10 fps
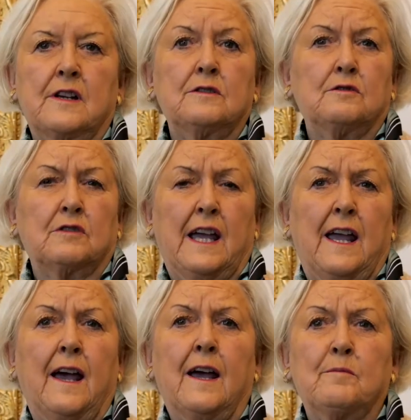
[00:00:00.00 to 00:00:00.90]
and your
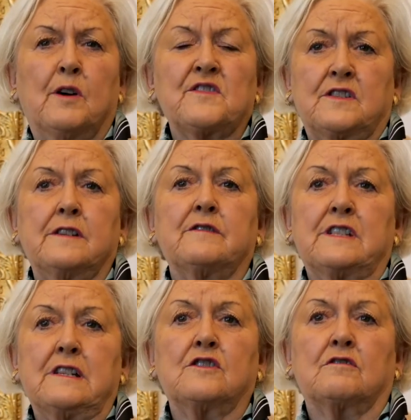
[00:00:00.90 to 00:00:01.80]
care and
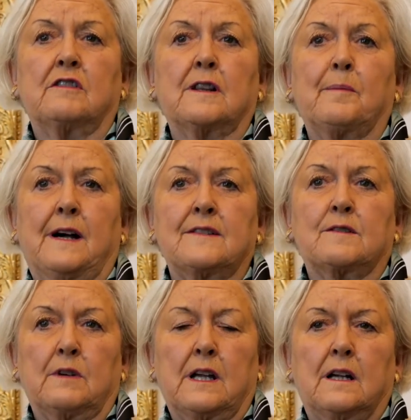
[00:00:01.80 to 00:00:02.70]
positivity during the past
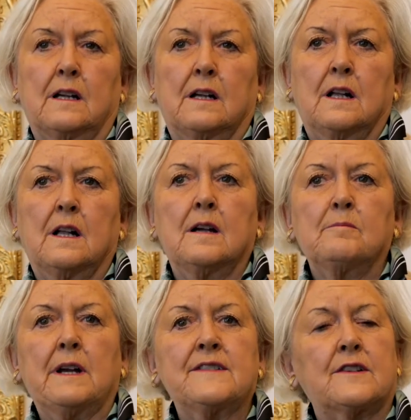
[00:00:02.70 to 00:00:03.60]
week.
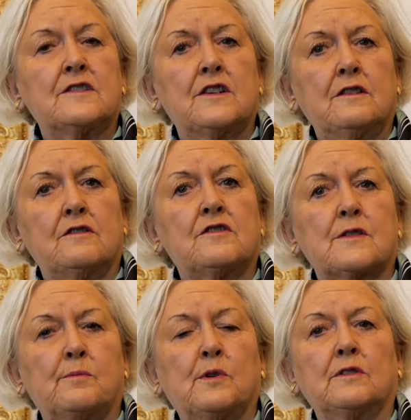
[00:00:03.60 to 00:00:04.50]
Please continue to
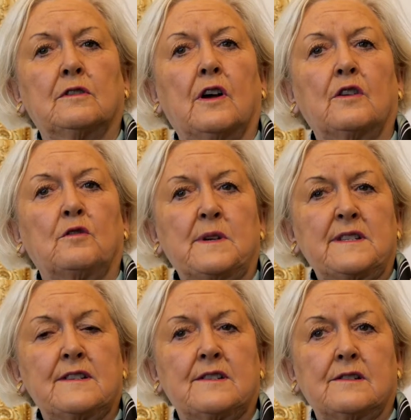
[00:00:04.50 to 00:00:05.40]
support your local
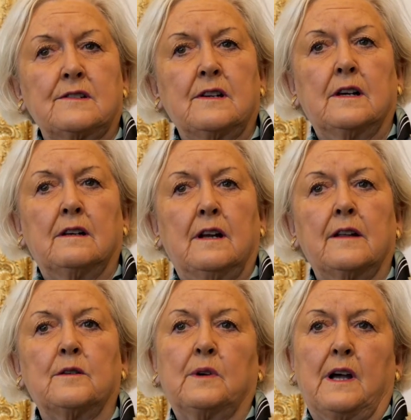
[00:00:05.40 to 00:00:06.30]
businesses now
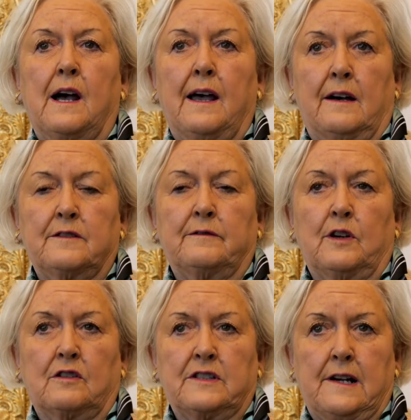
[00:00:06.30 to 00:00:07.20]
that we are out of
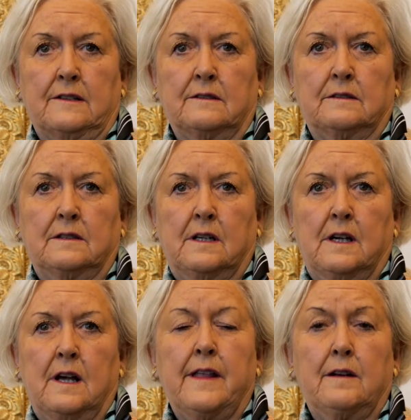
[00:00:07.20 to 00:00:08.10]
lockdown.
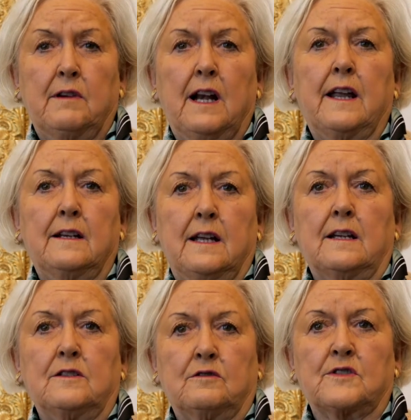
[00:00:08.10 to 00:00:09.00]
They really
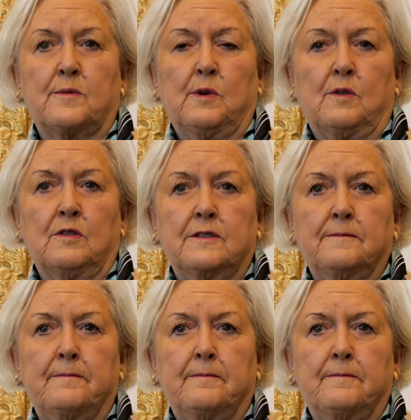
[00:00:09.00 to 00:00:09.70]
need your support.